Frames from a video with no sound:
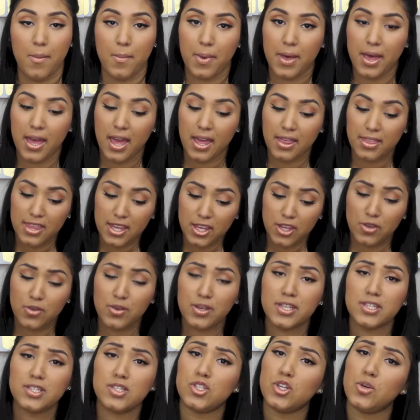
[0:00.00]
But thank you
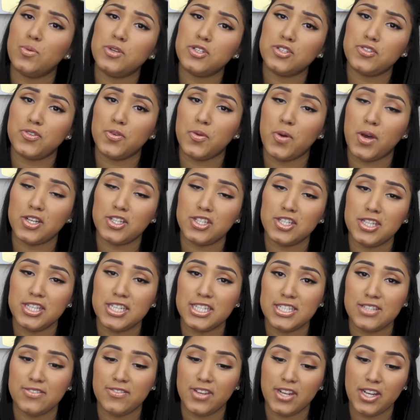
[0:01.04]
guys so much for watching
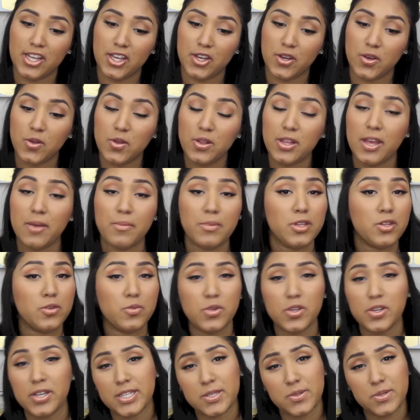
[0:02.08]
this video. Let me know
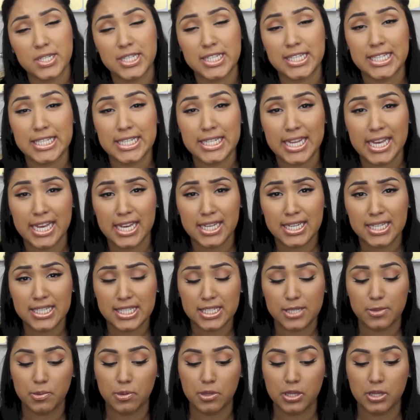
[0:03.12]
what you guys want to see next.